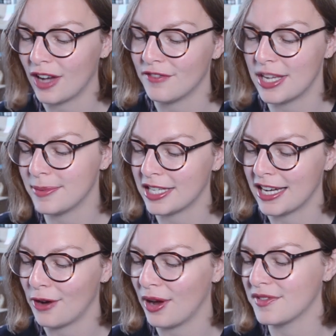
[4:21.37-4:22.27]
I've dipped in
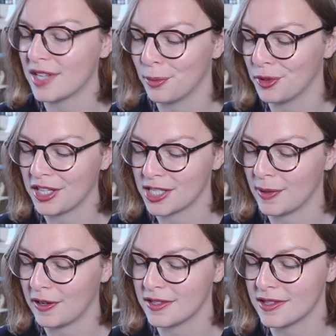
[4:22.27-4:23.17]
and out, I've sampled the
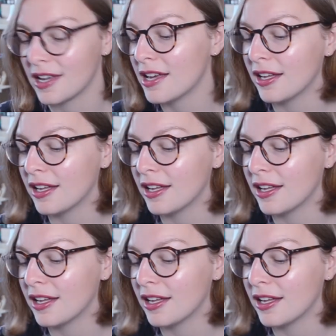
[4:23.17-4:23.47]
experience.